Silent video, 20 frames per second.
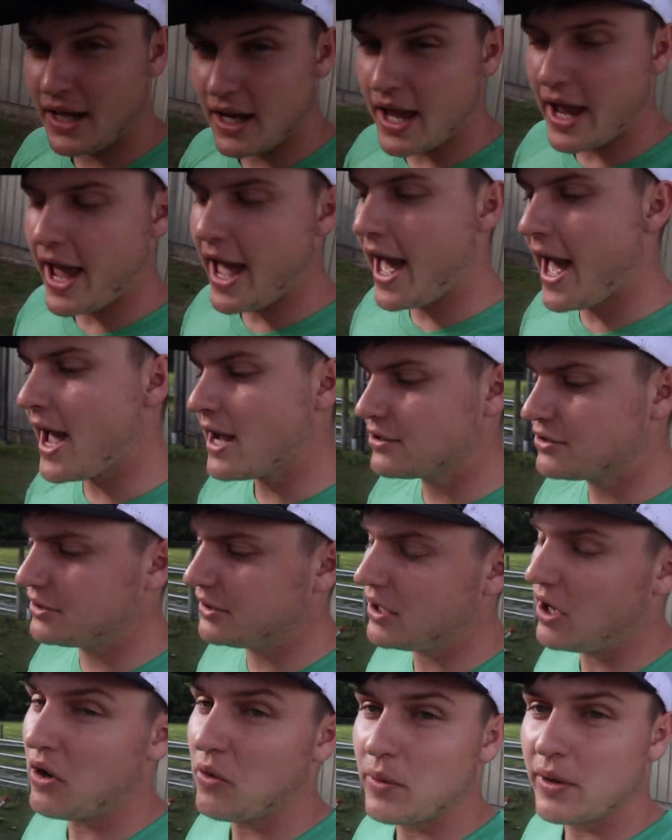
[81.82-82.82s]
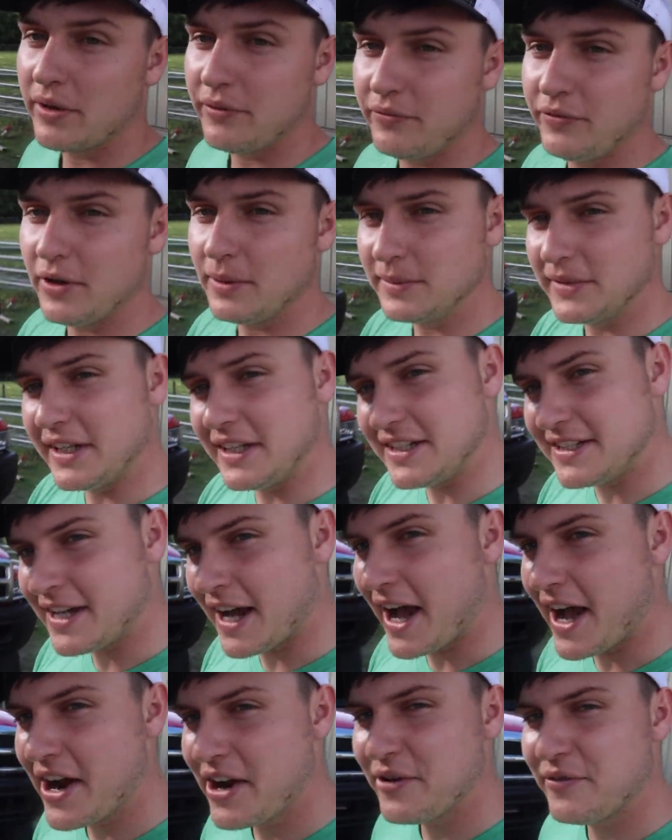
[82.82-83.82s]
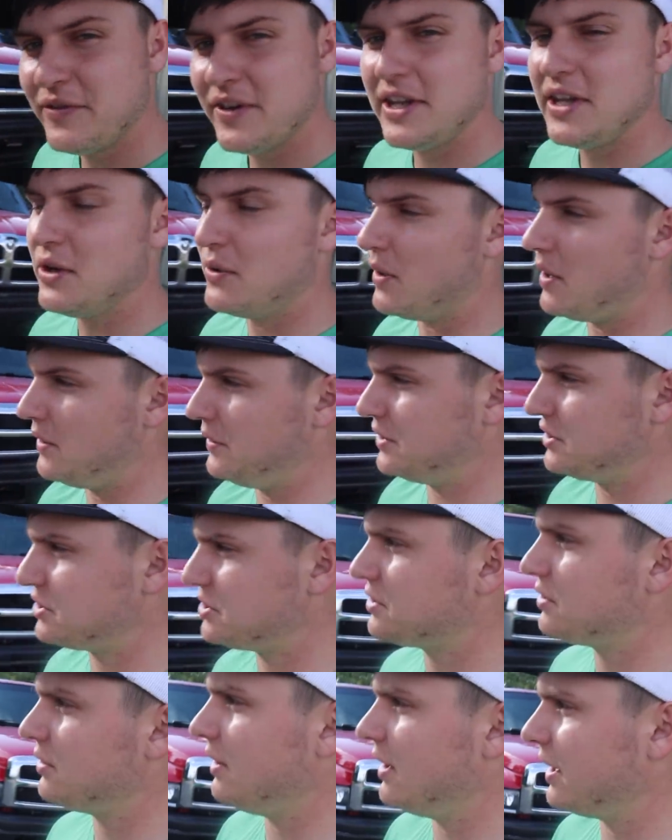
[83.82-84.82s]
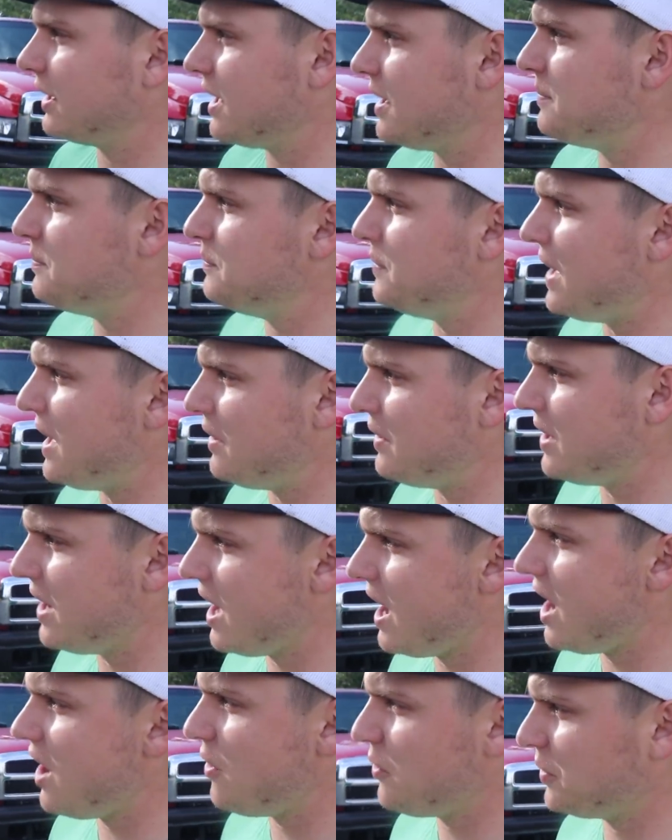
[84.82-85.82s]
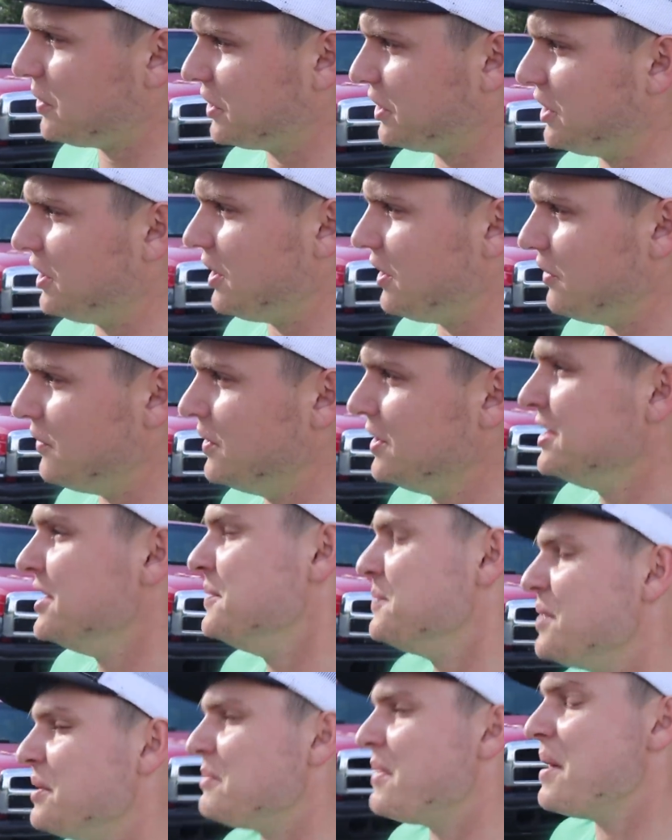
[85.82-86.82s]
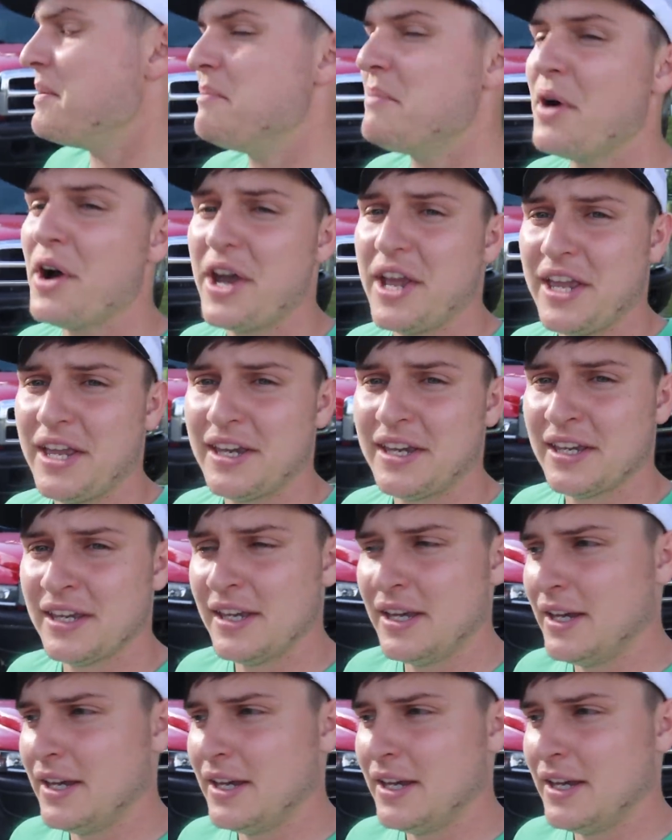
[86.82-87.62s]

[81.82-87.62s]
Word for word: And I actually already filmed an entire video on this truck about an hour ago, but my mic